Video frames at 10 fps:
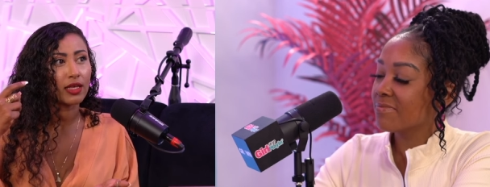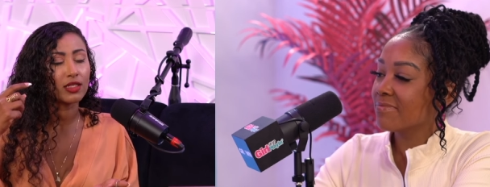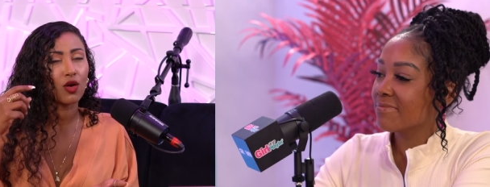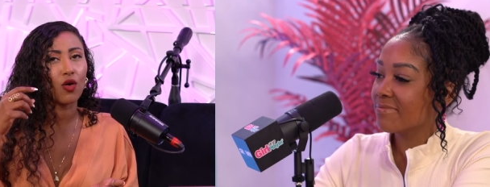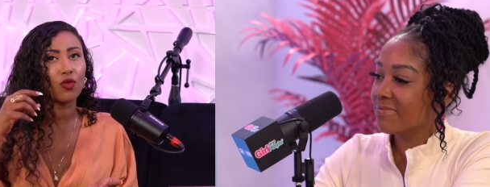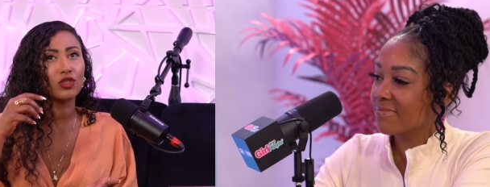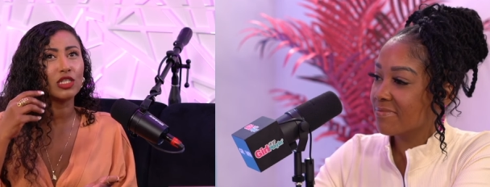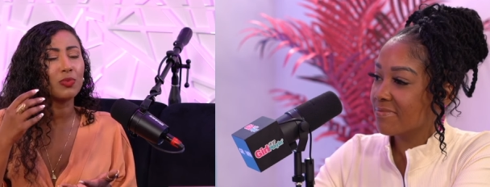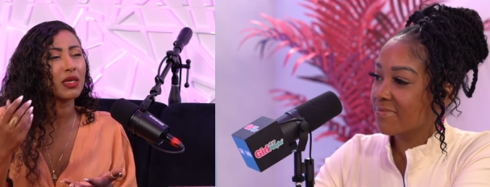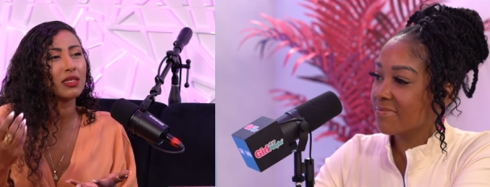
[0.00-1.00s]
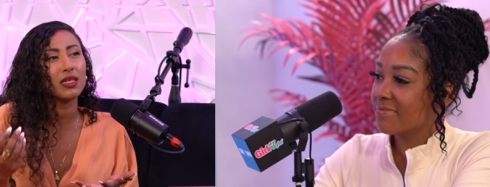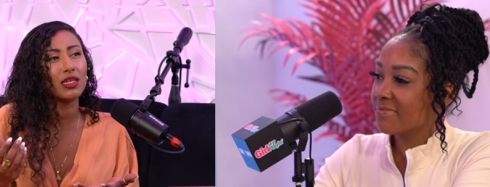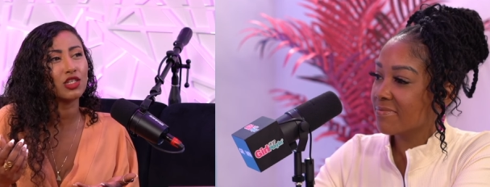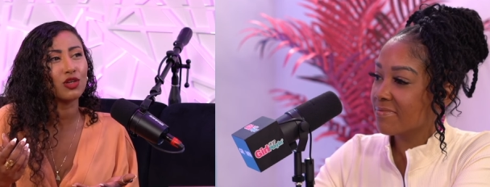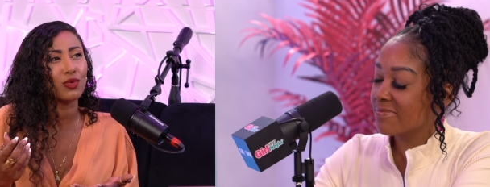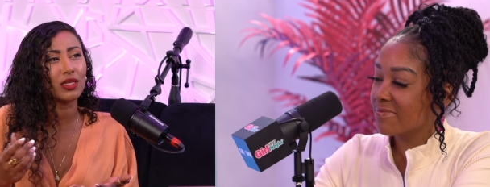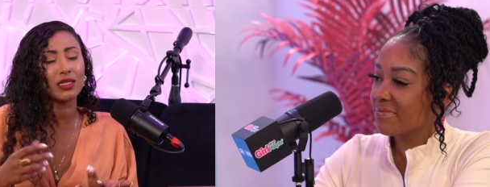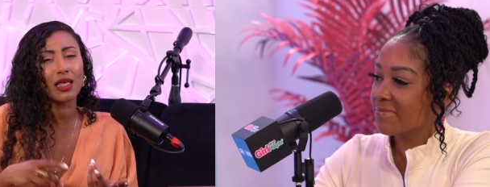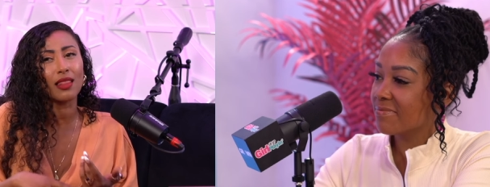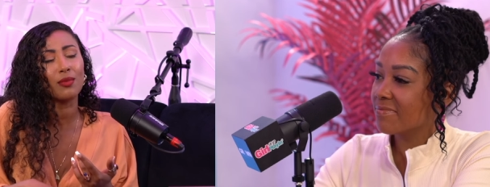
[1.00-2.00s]
Speaker 1: so just being intentional with things
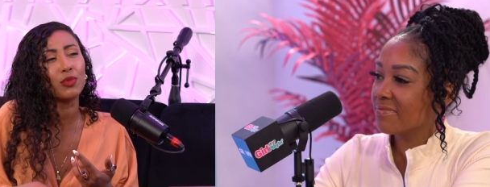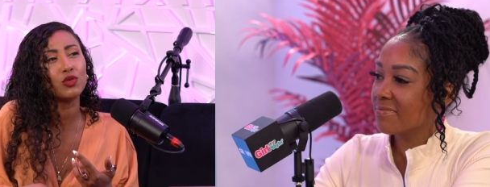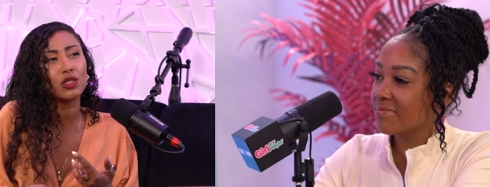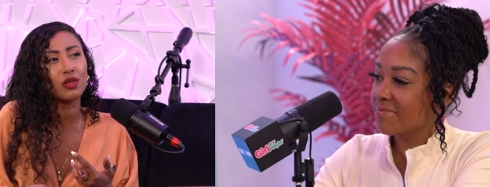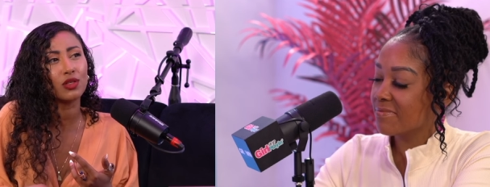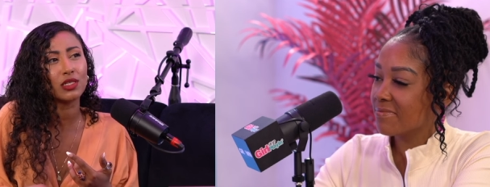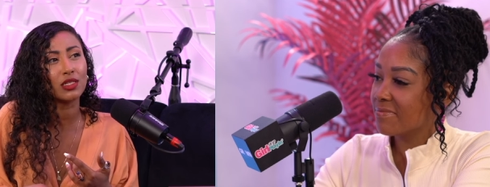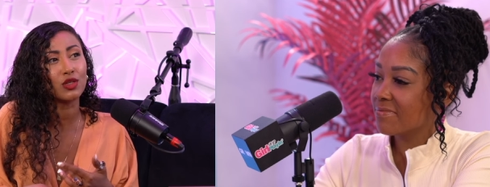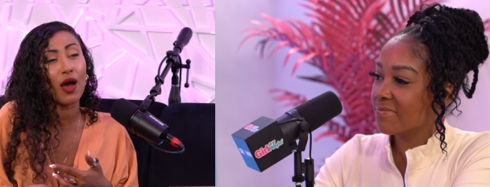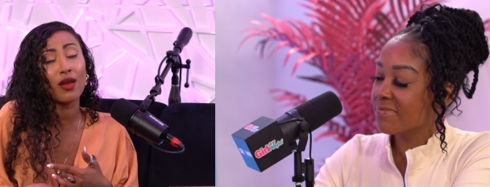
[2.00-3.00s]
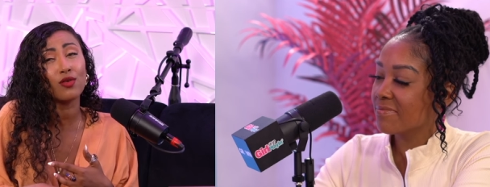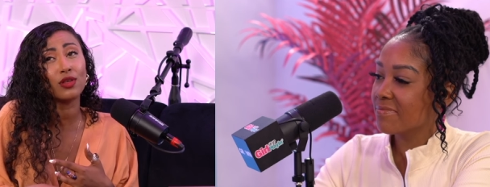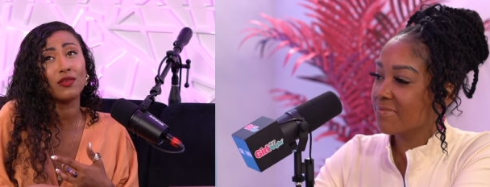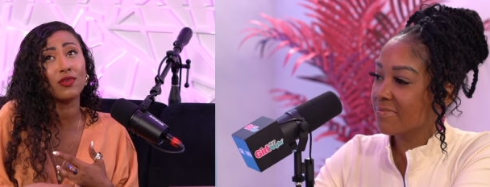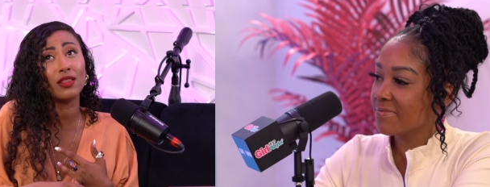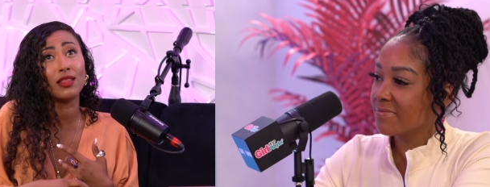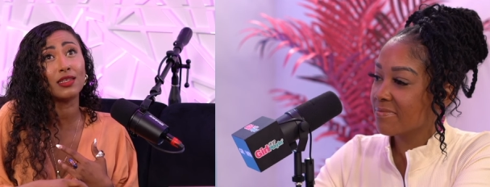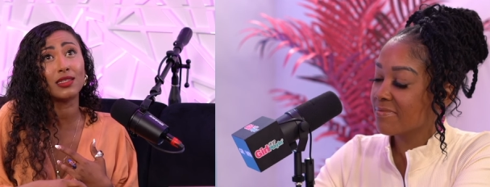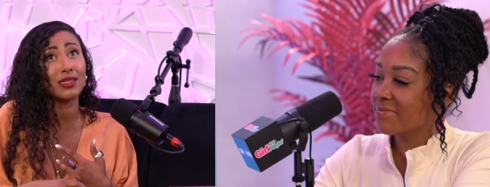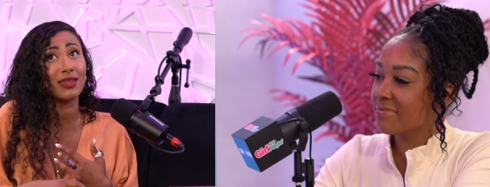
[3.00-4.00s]
like that. The music you listen to. I don't even
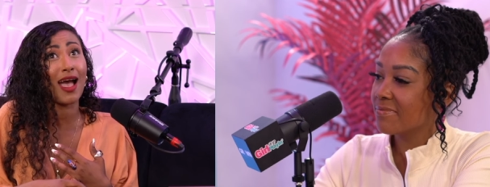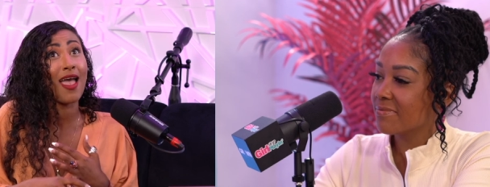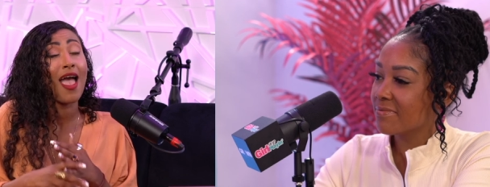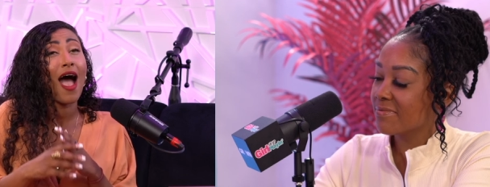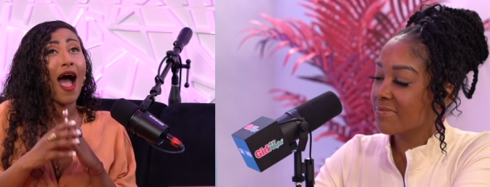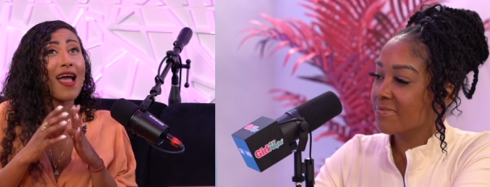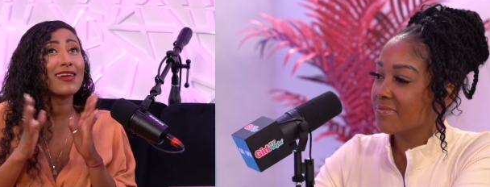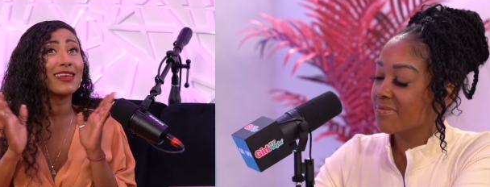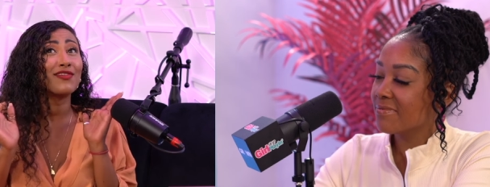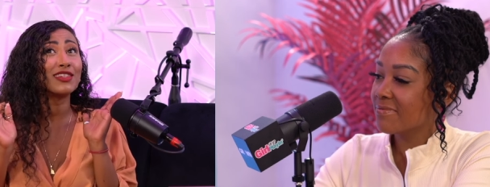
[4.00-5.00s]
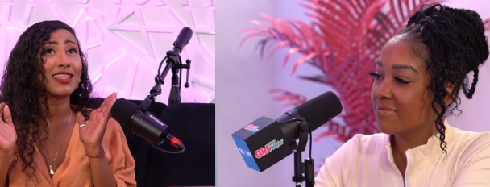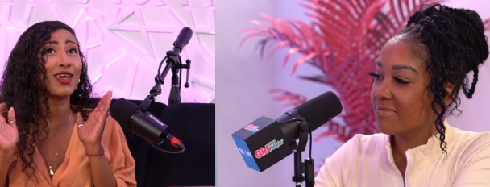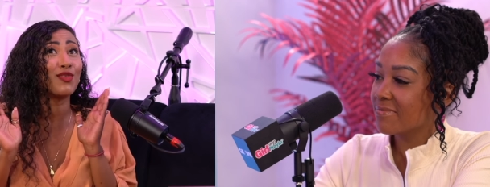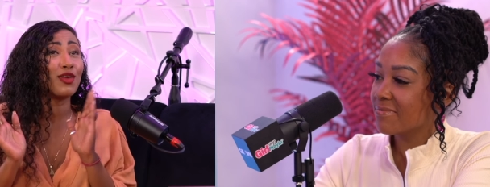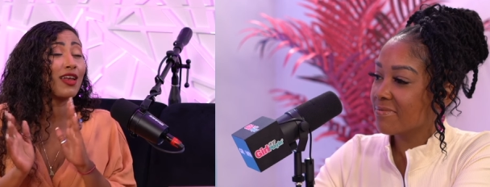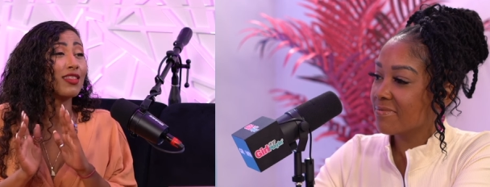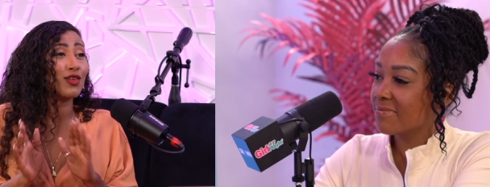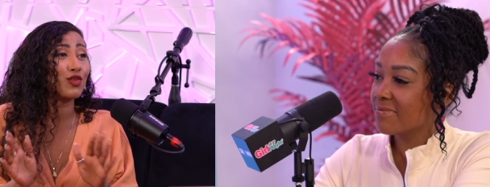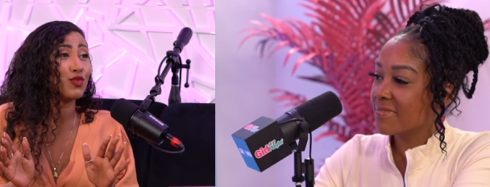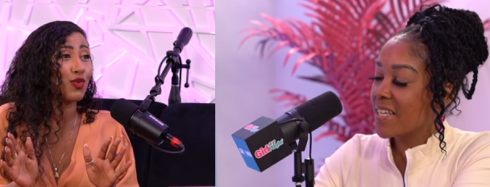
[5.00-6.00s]
listen. I couldn't even tell you none of the
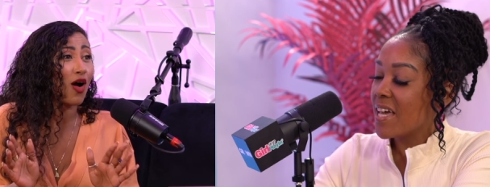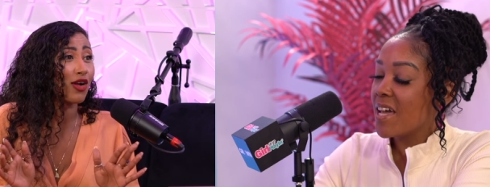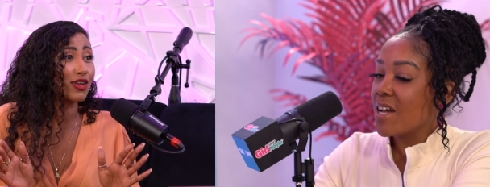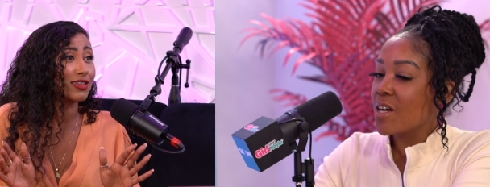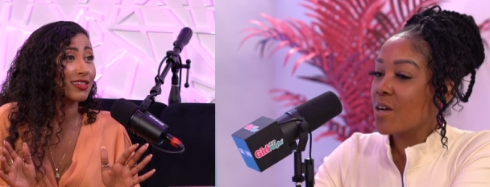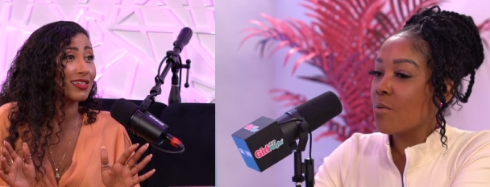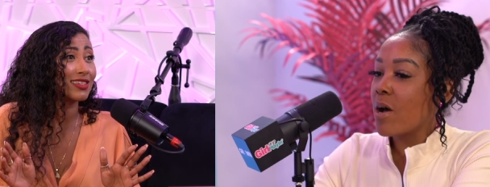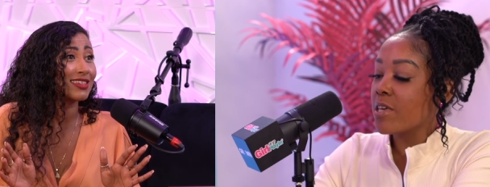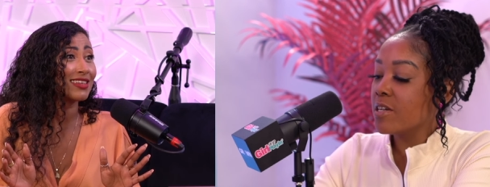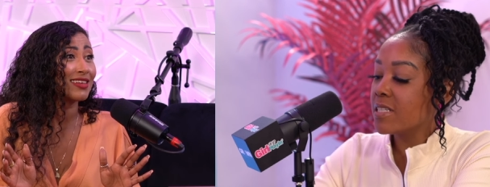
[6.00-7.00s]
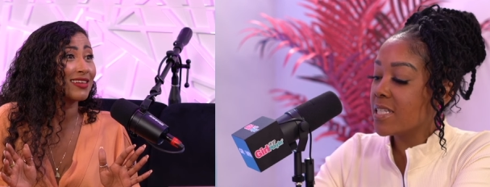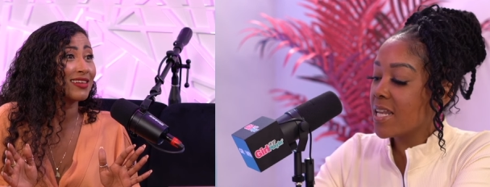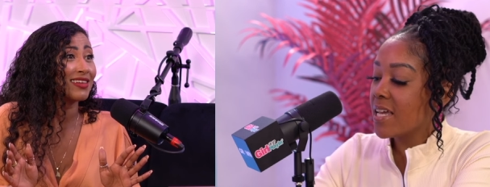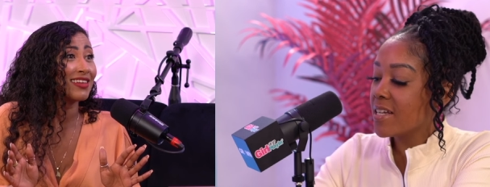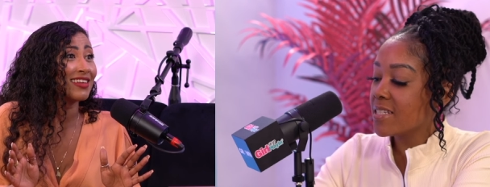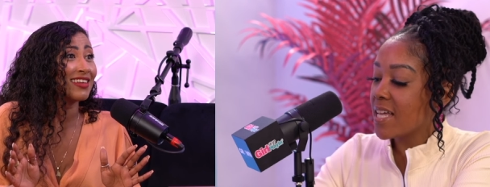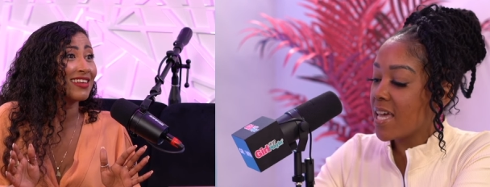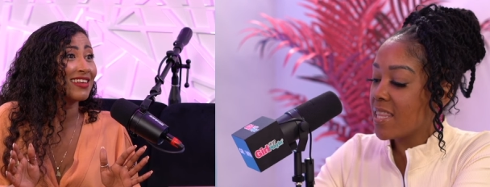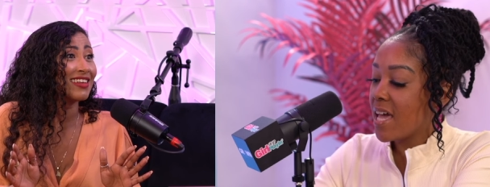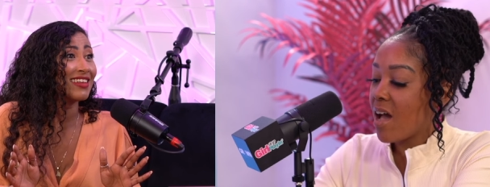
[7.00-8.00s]
new
Speaker 2: artists. Girl, while you're sitting here
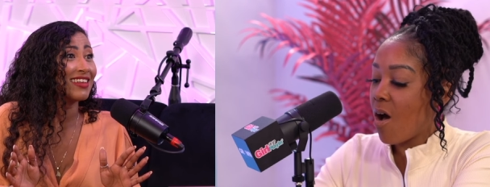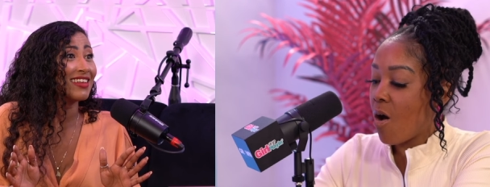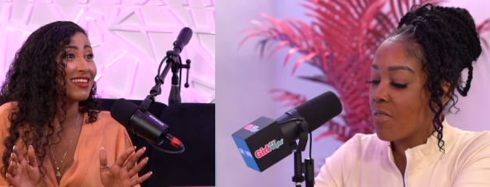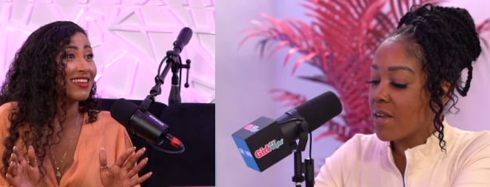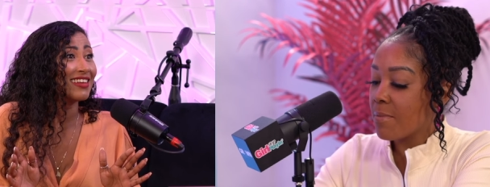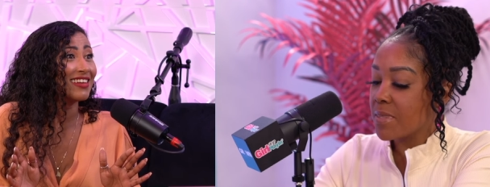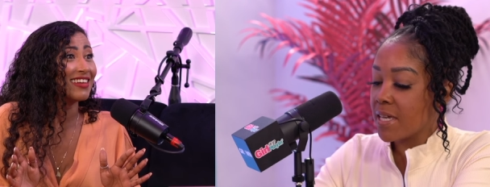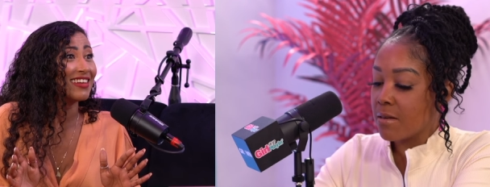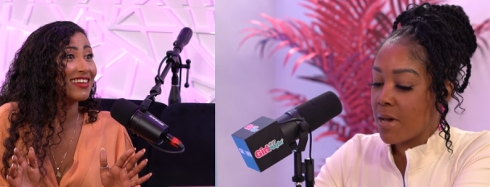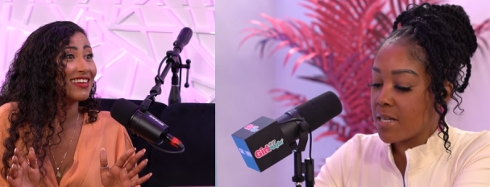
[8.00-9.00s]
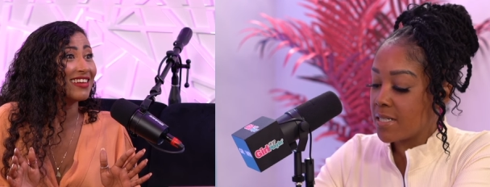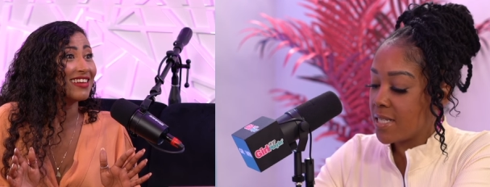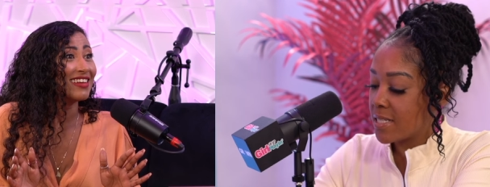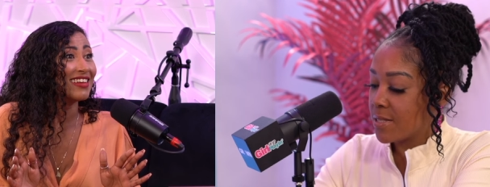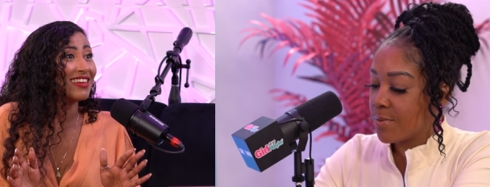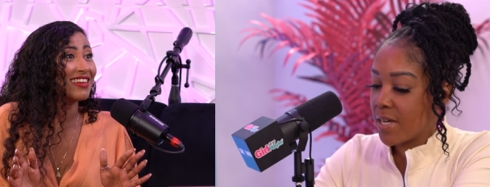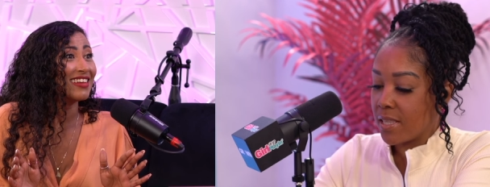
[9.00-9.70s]
saying that, all that I'm thinking about is Sexyy Red